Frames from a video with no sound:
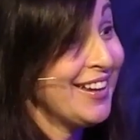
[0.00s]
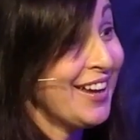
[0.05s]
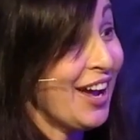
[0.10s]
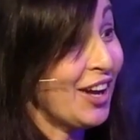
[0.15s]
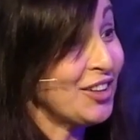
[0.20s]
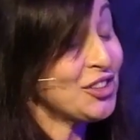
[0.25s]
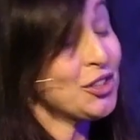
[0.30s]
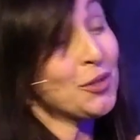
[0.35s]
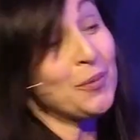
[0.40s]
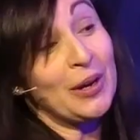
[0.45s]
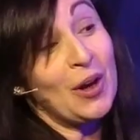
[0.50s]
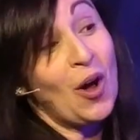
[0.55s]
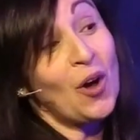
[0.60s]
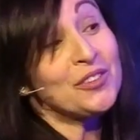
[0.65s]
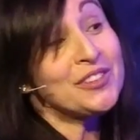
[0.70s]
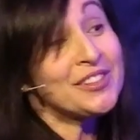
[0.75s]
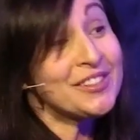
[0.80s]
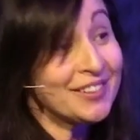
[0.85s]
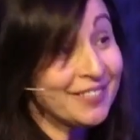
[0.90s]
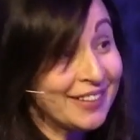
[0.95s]
And so we're
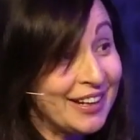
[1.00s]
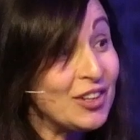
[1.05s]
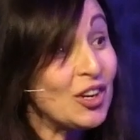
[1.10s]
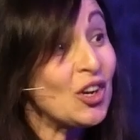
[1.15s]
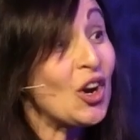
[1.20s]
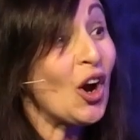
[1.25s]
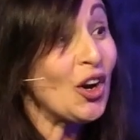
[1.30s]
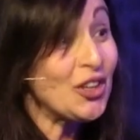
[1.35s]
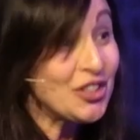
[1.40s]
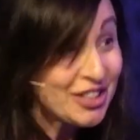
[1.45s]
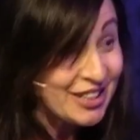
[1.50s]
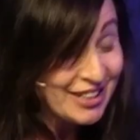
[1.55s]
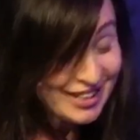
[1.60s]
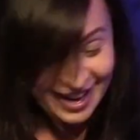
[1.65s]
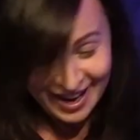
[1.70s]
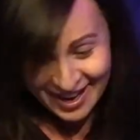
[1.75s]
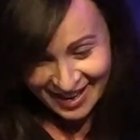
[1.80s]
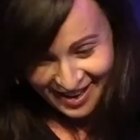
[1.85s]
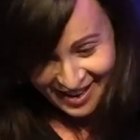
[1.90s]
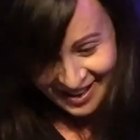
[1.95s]
constantly
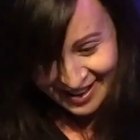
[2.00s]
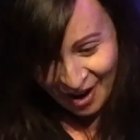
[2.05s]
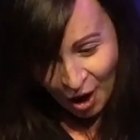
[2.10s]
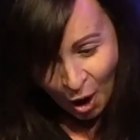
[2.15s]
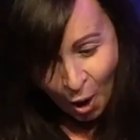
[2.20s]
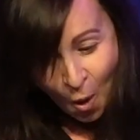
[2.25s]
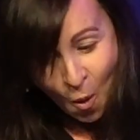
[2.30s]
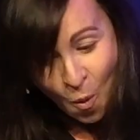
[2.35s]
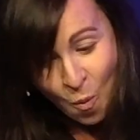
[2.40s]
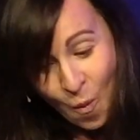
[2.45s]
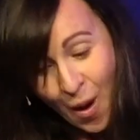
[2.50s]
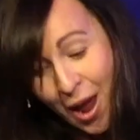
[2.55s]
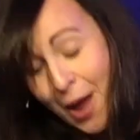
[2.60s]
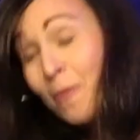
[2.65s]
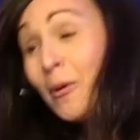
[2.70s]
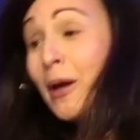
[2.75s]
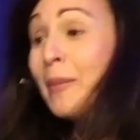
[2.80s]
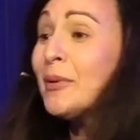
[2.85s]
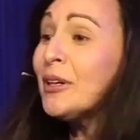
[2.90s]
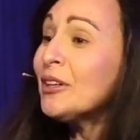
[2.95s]
negotiating where
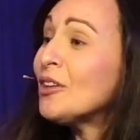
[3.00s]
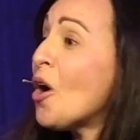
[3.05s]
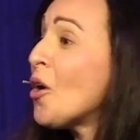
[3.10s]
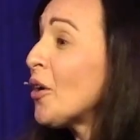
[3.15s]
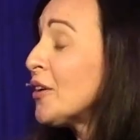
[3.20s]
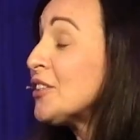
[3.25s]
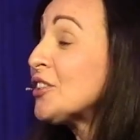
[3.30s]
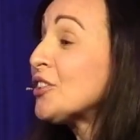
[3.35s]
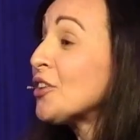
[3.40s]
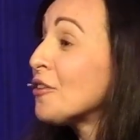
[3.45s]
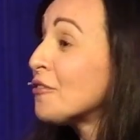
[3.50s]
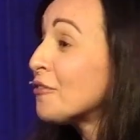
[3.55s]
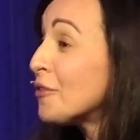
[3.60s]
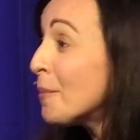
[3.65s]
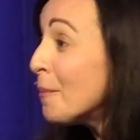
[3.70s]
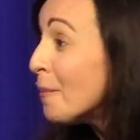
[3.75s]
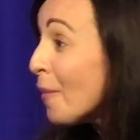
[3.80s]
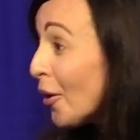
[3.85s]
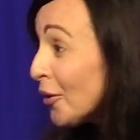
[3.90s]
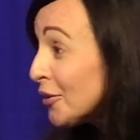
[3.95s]
we belong. And so for
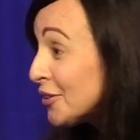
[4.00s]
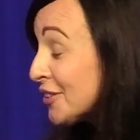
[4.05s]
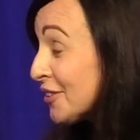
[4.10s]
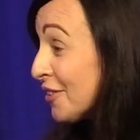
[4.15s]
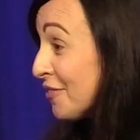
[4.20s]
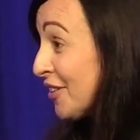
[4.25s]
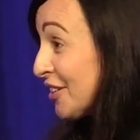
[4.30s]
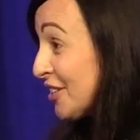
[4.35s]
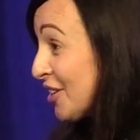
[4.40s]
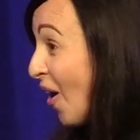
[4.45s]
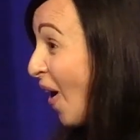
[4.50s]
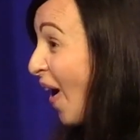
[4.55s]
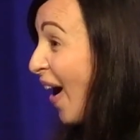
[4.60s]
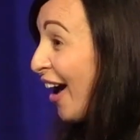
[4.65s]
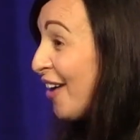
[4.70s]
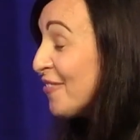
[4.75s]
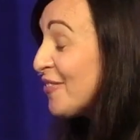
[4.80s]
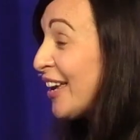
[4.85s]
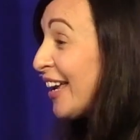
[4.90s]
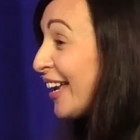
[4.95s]
most of the
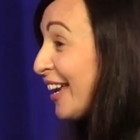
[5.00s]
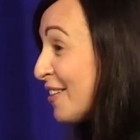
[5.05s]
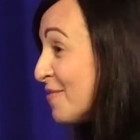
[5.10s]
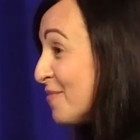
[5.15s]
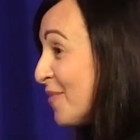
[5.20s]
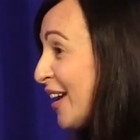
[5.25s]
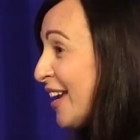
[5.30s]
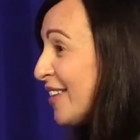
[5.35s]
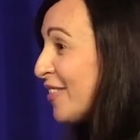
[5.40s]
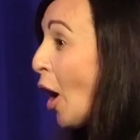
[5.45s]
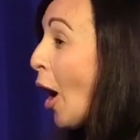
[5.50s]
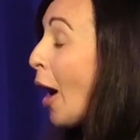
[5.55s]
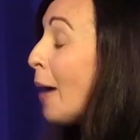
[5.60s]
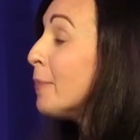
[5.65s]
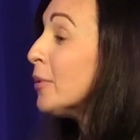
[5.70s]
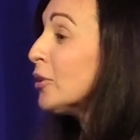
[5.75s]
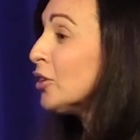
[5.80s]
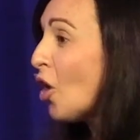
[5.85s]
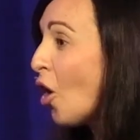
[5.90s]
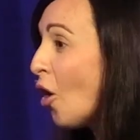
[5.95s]
time, it can be that I
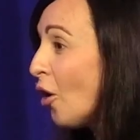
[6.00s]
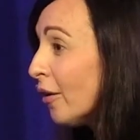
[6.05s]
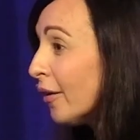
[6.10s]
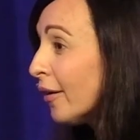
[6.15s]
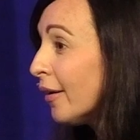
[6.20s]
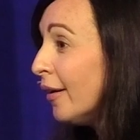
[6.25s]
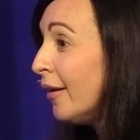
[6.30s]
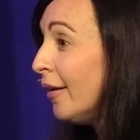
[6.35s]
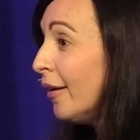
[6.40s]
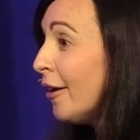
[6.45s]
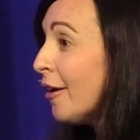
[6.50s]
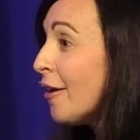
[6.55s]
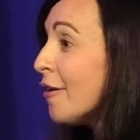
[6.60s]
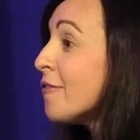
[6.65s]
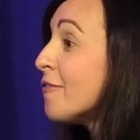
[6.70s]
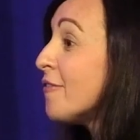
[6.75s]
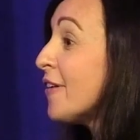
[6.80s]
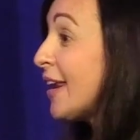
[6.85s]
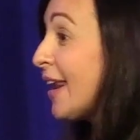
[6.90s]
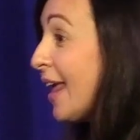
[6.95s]
belong
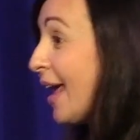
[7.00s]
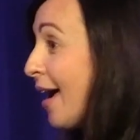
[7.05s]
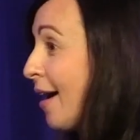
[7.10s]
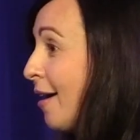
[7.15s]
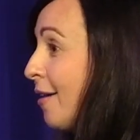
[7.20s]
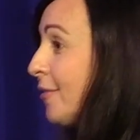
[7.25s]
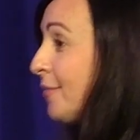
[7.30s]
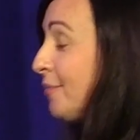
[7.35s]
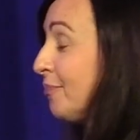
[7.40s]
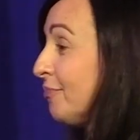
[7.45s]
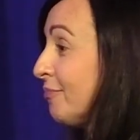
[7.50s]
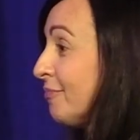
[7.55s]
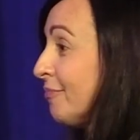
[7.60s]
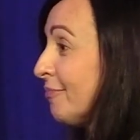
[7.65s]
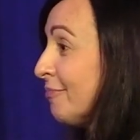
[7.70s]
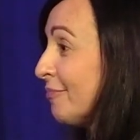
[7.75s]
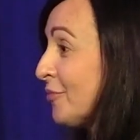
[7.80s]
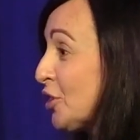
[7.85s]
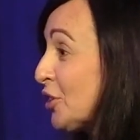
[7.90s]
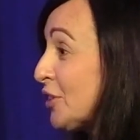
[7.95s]
for now,
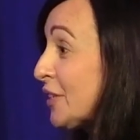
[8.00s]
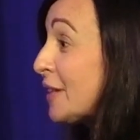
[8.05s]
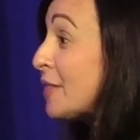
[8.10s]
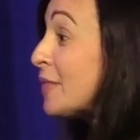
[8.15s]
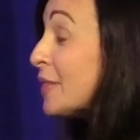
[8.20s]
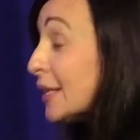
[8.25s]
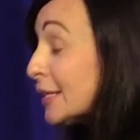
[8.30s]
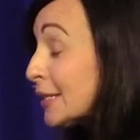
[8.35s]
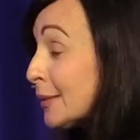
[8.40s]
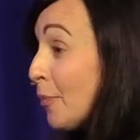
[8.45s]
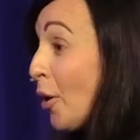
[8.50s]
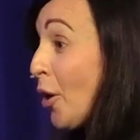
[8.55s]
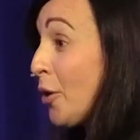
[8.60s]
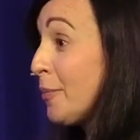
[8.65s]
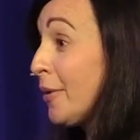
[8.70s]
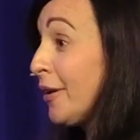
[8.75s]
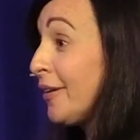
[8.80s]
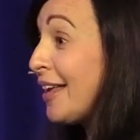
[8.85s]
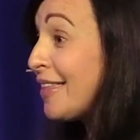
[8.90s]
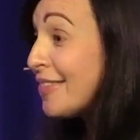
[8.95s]
just in this
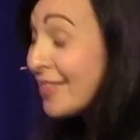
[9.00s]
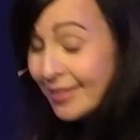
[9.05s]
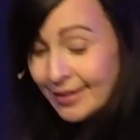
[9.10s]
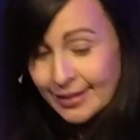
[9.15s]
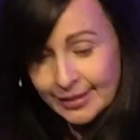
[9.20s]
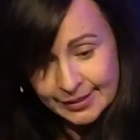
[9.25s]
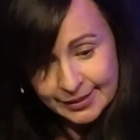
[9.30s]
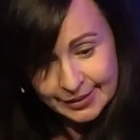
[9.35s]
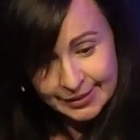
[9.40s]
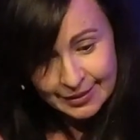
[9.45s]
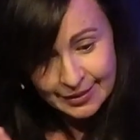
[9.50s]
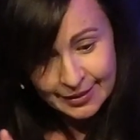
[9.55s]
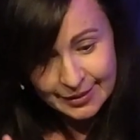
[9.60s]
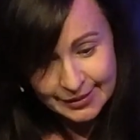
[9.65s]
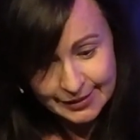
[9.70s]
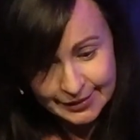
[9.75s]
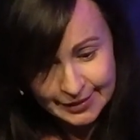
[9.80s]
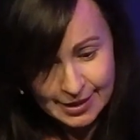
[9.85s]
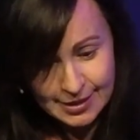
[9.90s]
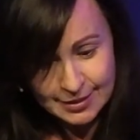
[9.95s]
moment, in this
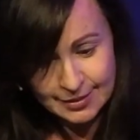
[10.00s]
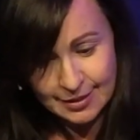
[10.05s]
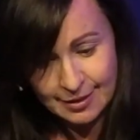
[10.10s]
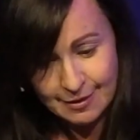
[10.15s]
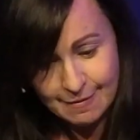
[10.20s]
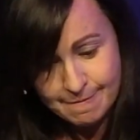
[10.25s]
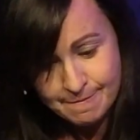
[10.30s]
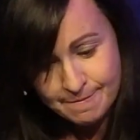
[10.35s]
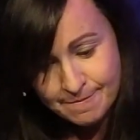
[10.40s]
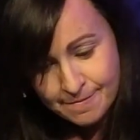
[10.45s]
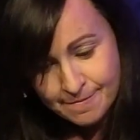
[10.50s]
season.